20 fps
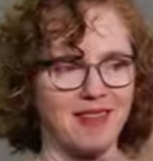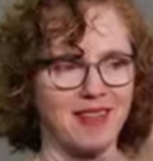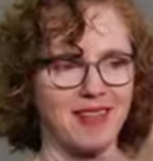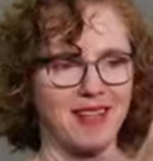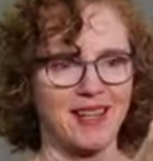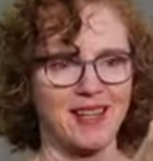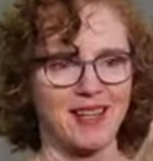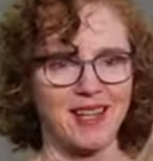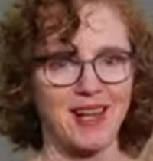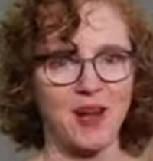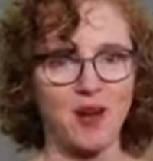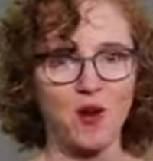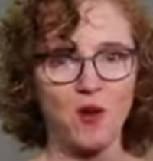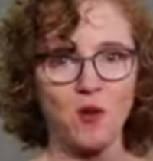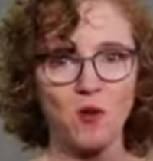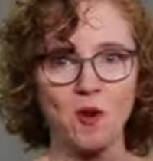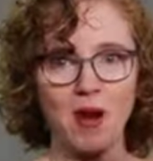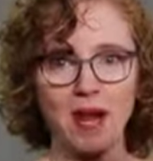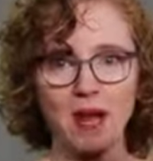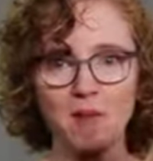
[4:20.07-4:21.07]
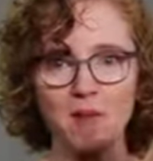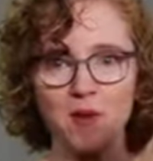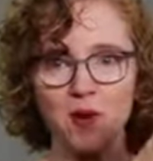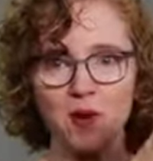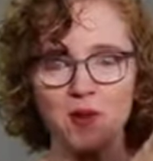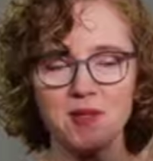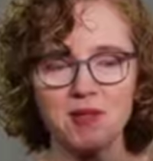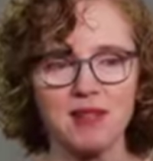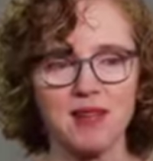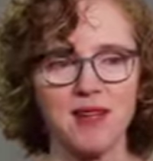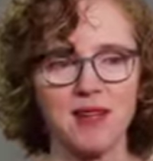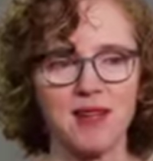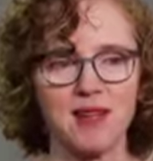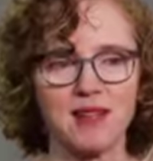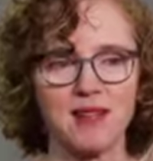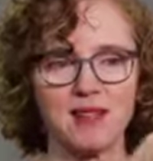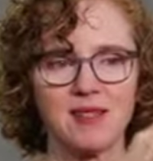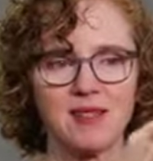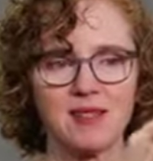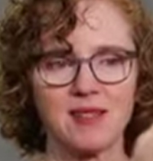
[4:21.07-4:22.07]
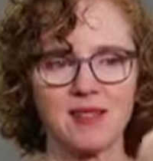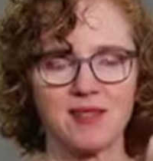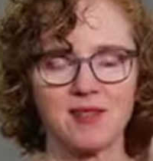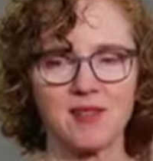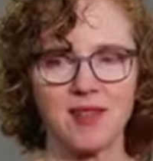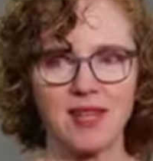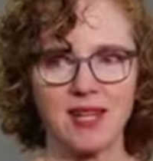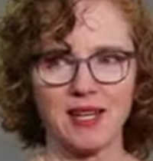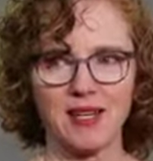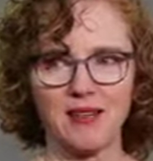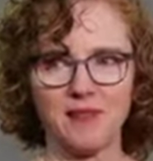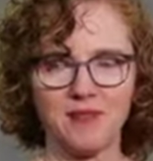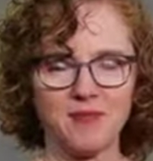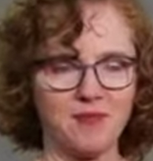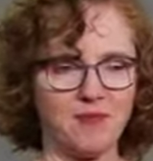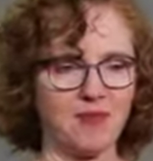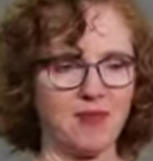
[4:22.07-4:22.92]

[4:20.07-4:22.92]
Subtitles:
Now grab both sides, okay,